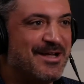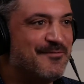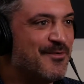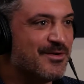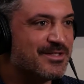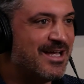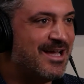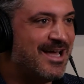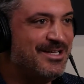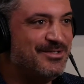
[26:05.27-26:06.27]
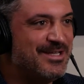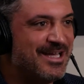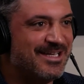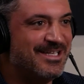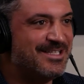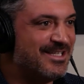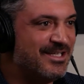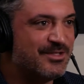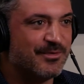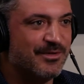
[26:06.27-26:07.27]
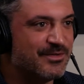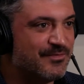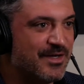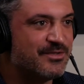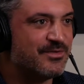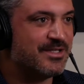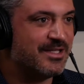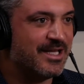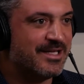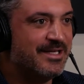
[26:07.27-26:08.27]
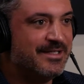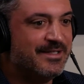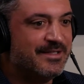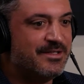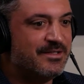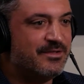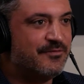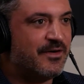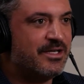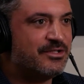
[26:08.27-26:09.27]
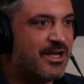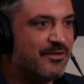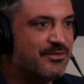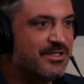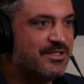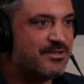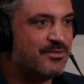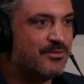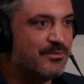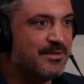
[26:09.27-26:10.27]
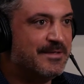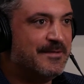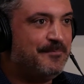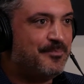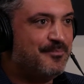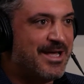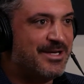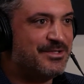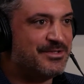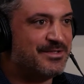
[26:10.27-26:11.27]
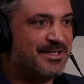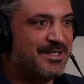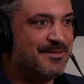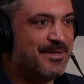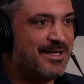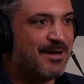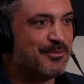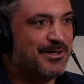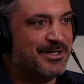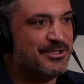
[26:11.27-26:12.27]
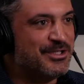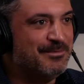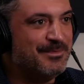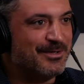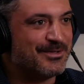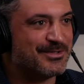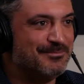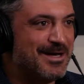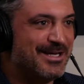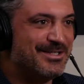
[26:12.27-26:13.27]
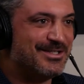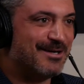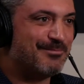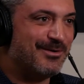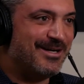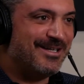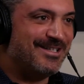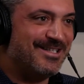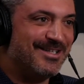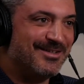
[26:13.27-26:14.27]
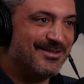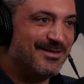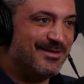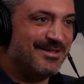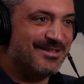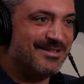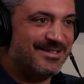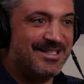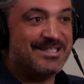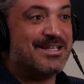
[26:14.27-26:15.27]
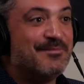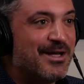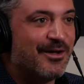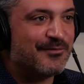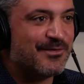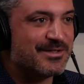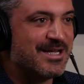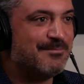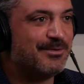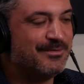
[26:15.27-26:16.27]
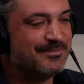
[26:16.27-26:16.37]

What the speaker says: diverse. How did you get into each one of those ventures? And do you find it challenging to manage and operate a gym and also manage and operate, the E7 Health, for example?